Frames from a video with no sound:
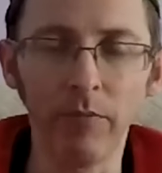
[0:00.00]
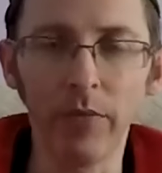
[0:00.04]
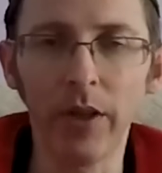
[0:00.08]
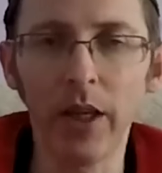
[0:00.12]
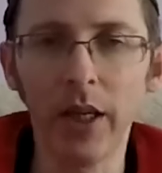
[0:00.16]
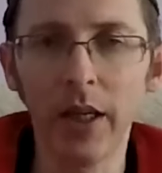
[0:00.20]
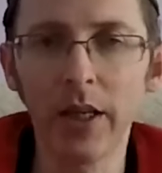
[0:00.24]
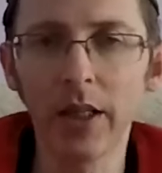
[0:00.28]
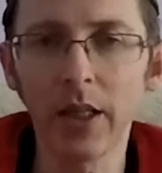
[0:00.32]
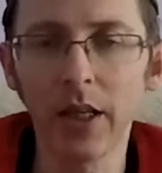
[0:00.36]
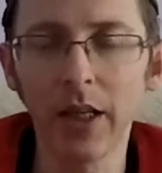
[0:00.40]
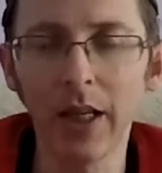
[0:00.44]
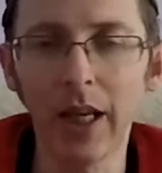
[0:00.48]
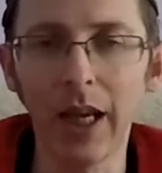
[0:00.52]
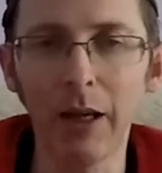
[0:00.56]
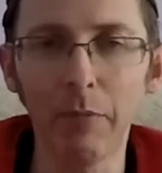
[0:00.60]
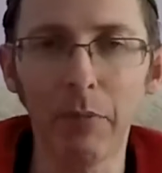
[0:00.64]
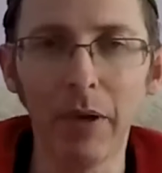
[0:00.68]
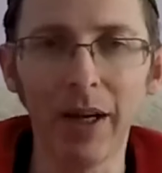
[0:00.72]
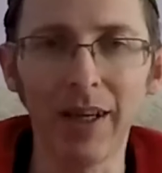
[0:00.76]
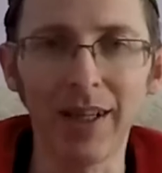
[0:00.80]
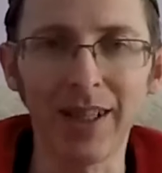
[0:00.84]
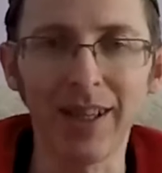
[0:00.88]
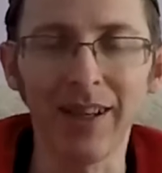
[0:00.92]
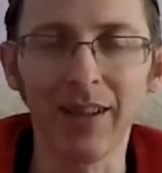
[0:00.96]
It's going to get
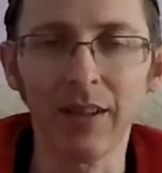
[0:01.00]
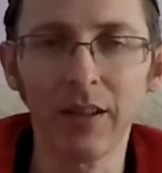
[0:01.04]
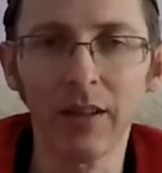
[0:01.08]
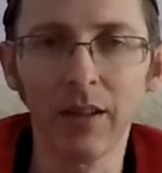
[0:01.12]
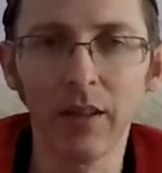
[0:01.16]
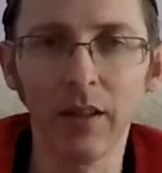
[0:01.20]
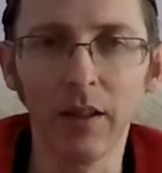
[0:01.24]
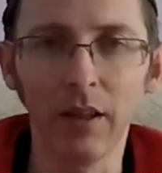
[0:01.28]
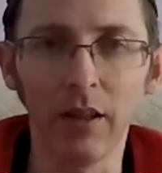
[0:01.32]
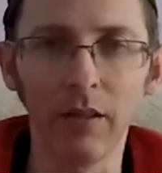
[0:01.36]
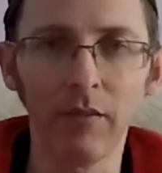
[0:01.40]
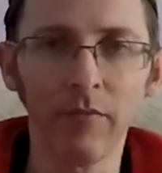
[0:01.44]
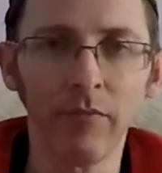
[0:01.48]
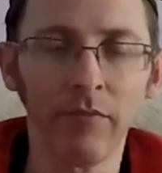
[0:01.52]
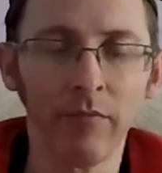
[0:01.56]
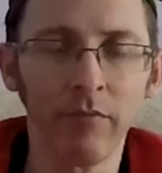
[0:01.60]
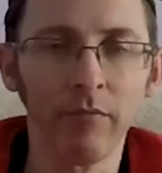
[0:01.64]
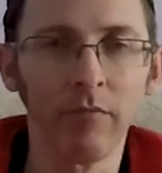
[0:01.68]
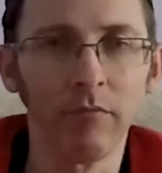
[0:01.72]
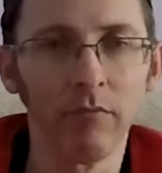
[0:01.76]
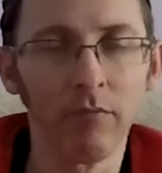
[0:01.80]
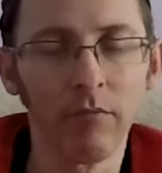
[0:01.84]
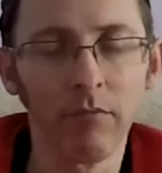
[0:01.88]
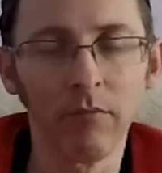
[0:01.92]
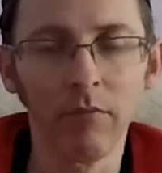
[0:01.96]
better.
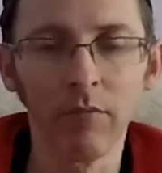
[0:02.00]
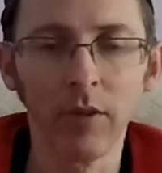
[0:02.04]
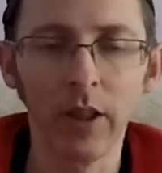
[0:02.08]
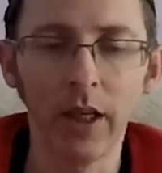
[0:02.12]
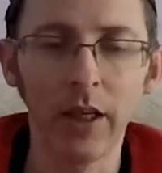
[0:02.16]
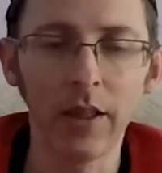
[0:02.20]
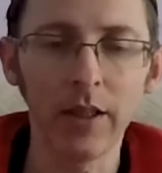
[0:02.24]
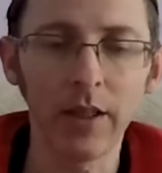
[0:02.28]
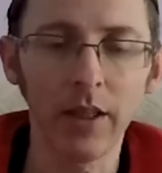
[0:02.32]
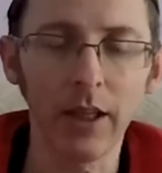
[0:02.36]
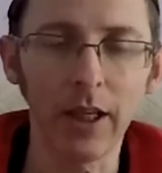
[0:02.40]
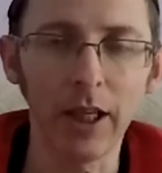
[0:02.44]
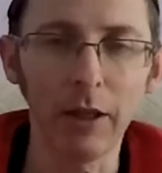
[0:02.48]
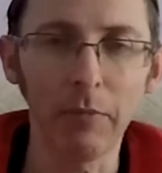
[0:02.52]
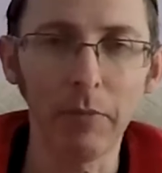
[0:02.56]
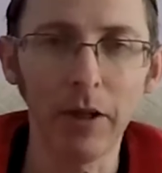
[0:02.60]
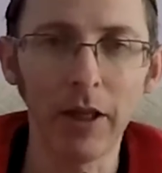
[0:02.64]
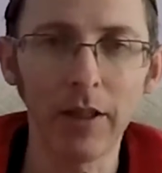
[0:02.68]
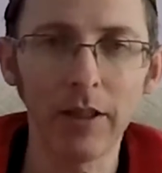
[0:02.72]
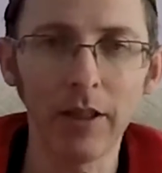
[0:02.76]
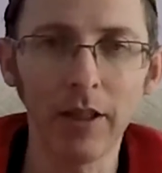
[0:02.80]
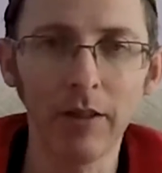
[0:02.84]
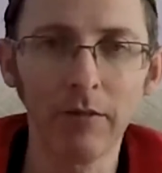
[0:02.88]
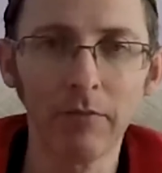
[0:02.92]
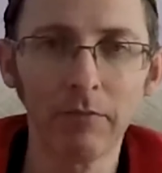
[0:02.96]
It's going to get
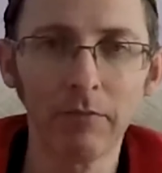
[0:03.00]
better.